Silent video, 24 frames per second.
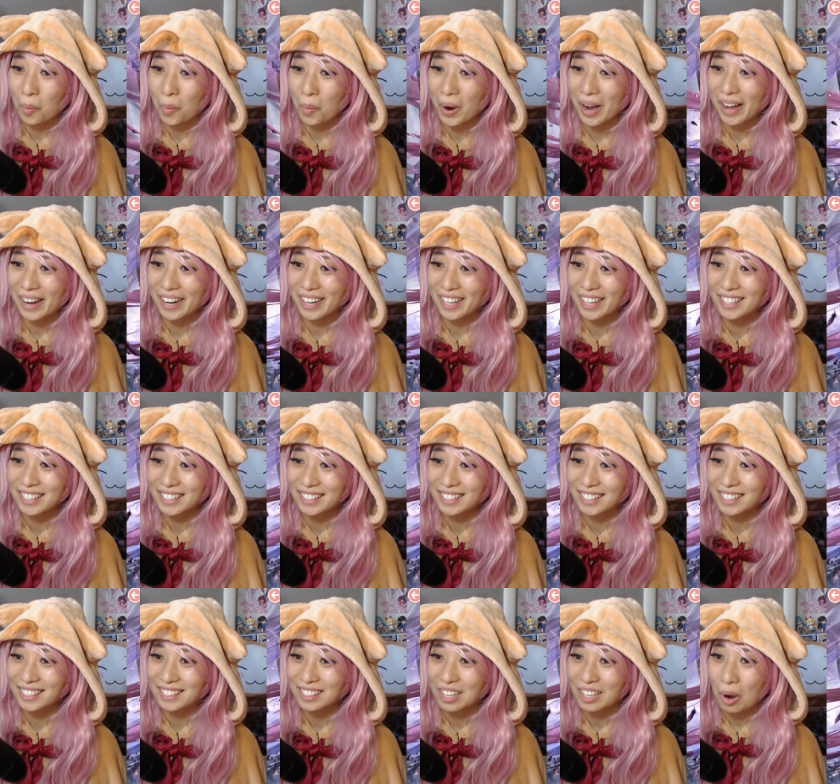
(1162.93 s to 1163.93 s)
what is
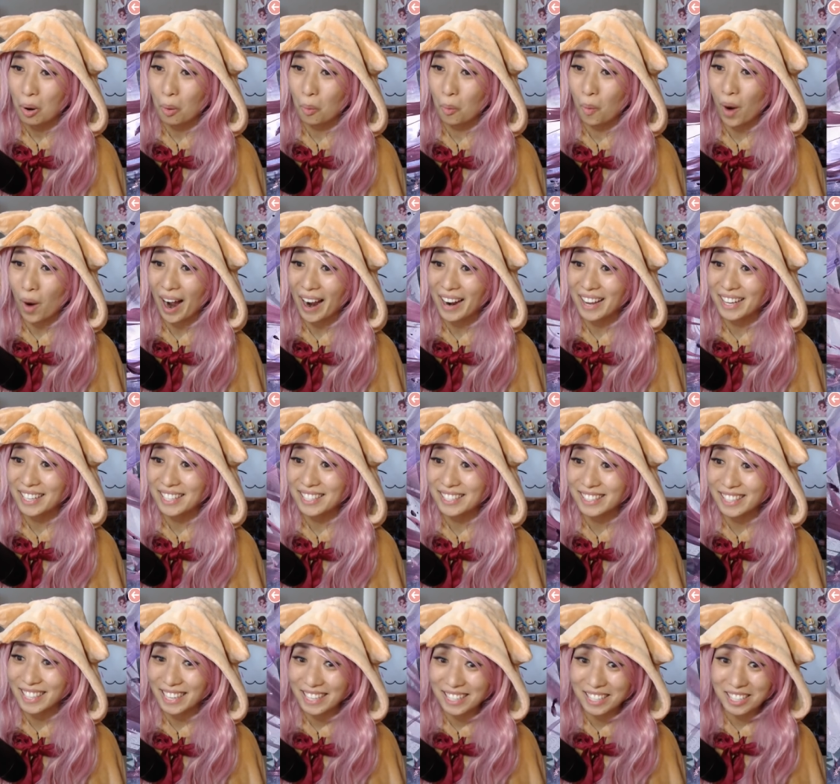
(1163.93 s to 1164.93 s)
this? Why
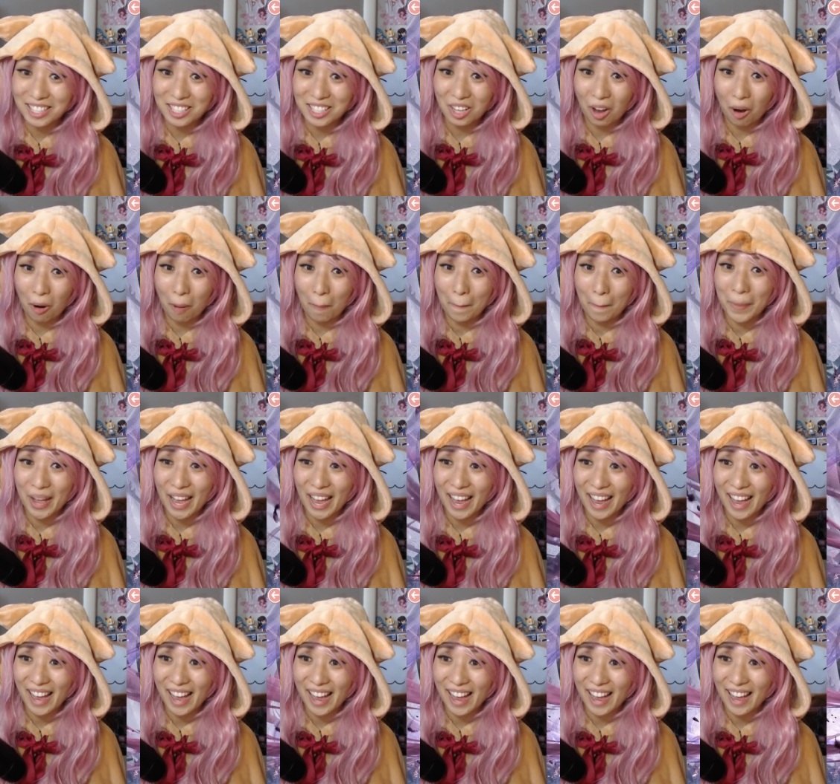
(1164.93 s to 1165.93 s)
is this so
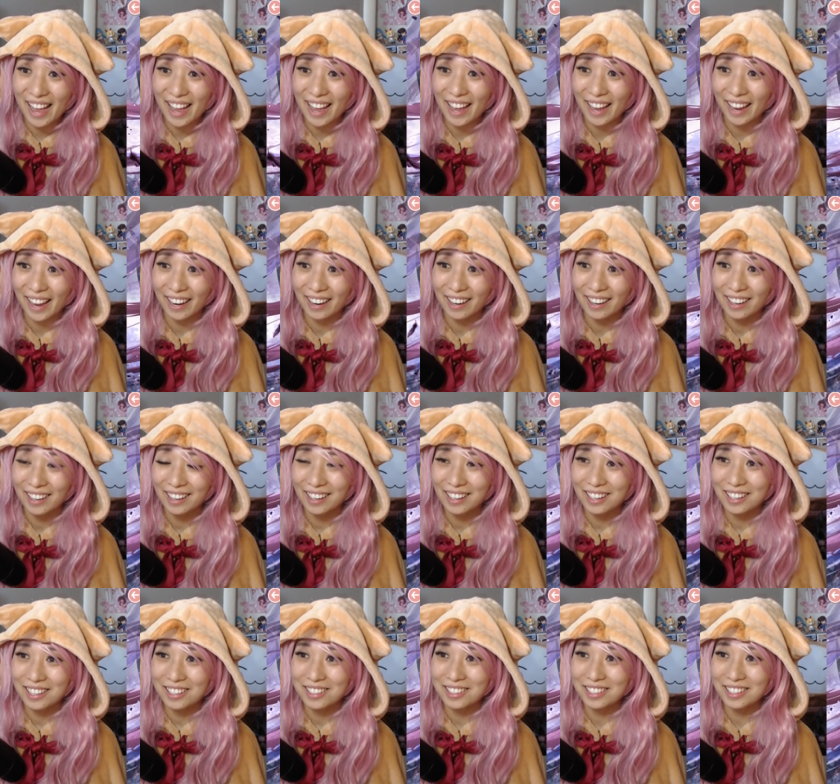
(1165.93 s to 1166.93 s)
big?
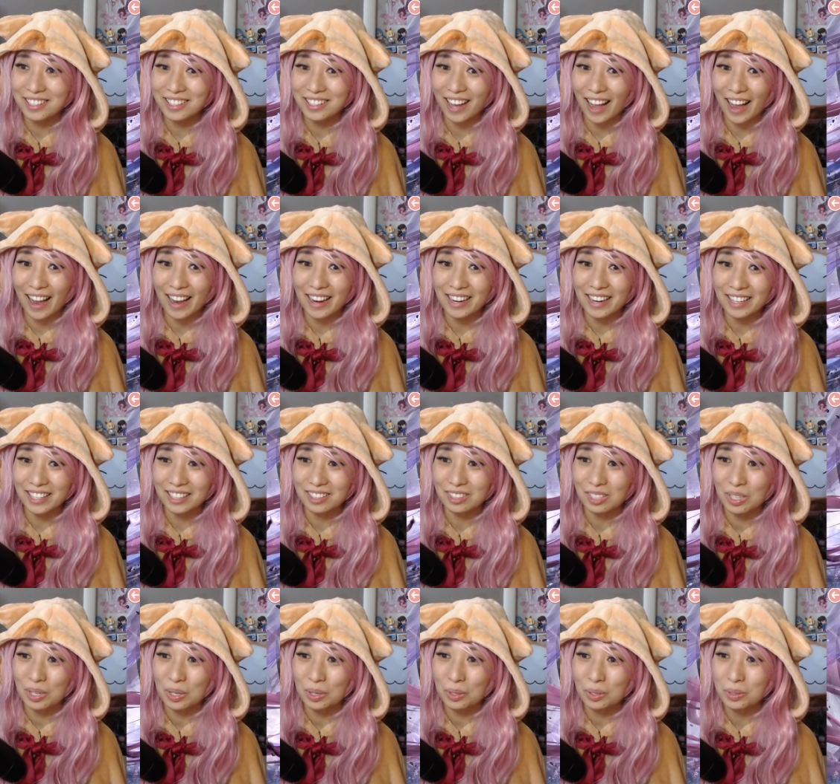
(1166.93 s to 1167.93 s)
Dude, I need
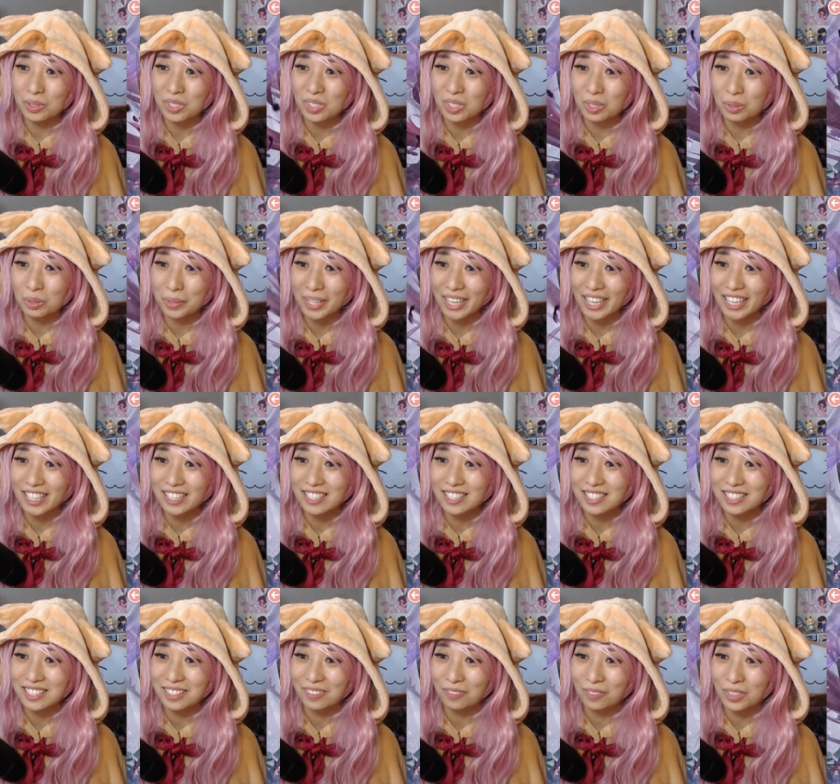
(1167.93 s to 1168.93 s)
two
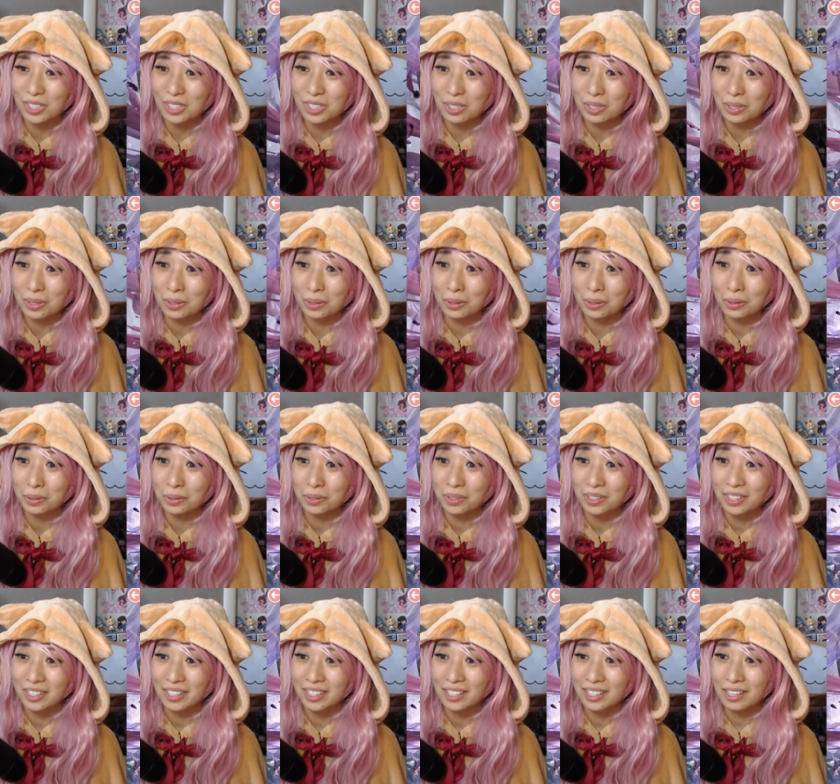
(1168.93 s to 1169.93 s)
screens to
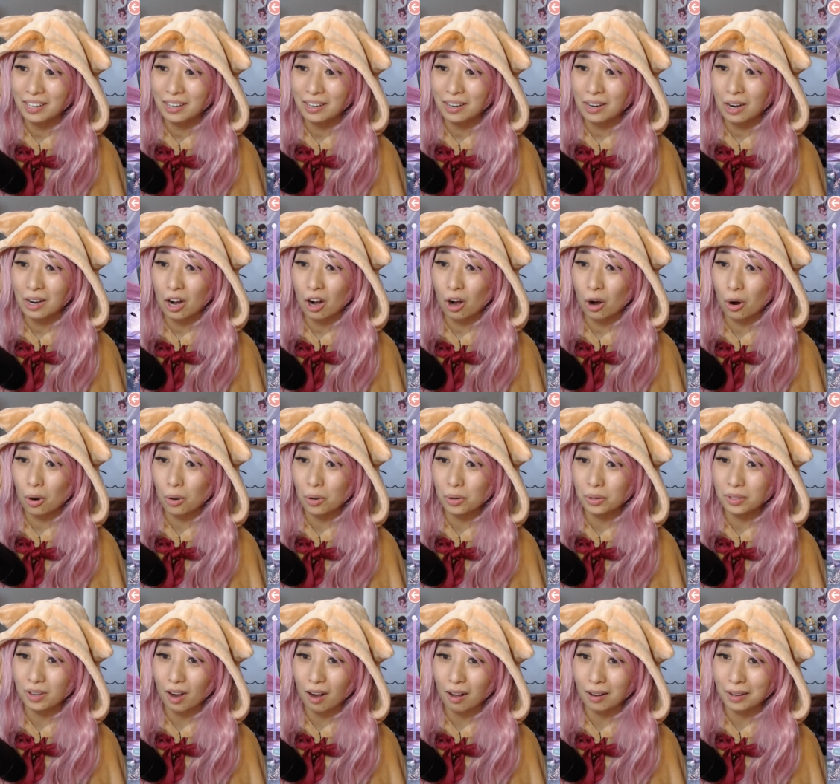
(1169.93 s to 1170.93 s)

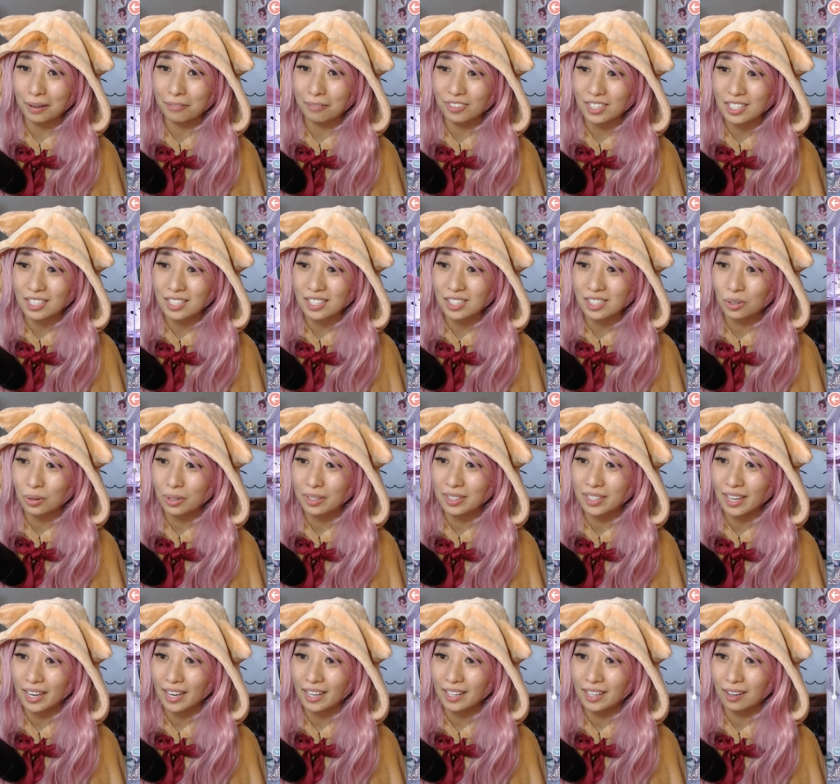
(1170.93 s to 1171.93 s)
hold all of this
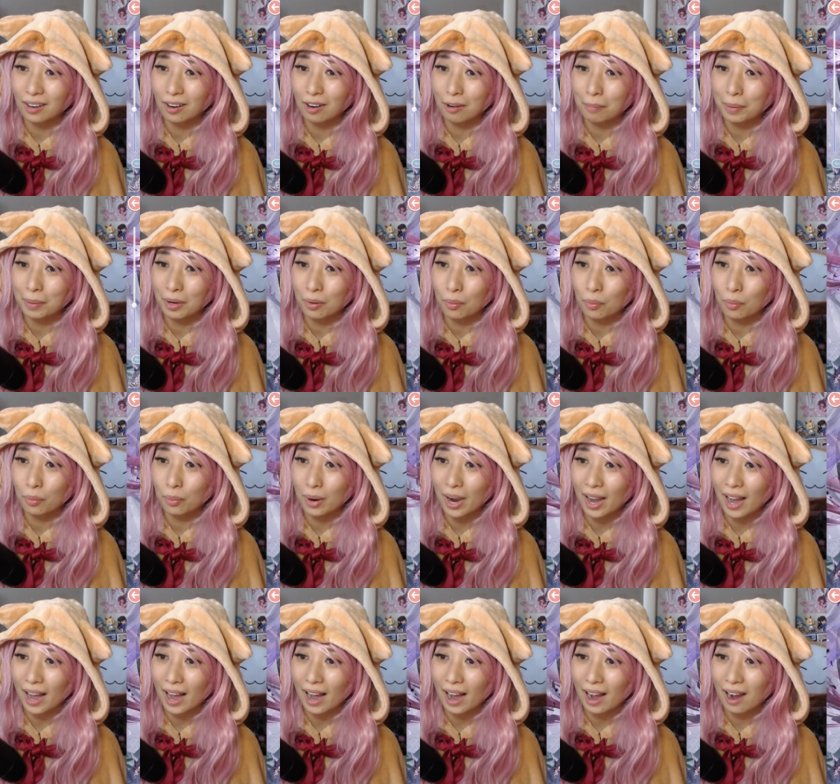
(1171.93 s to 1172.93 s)
tornado, but
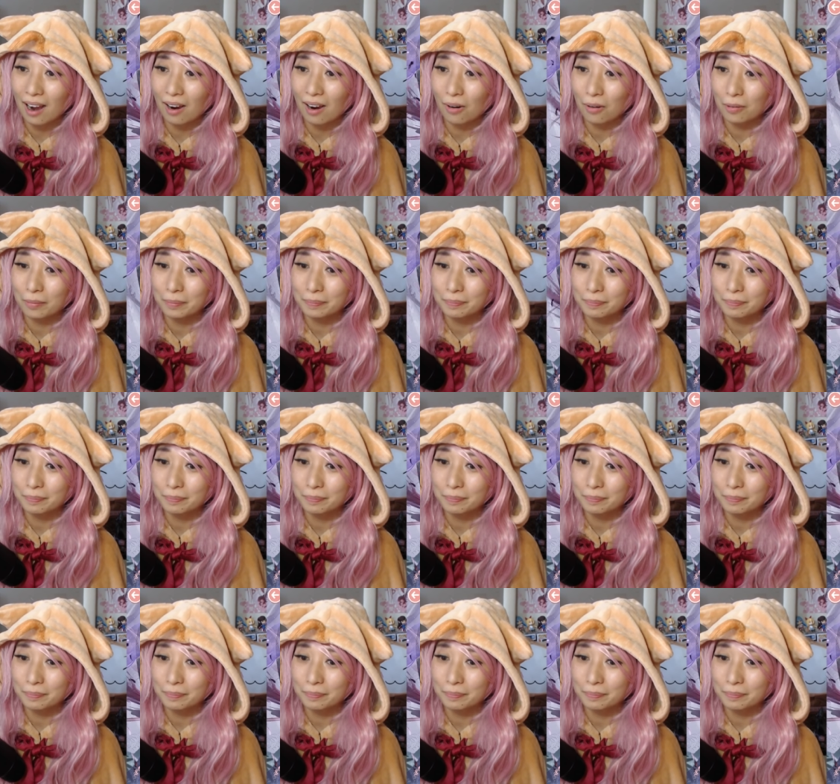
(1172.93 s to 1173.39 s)
wow.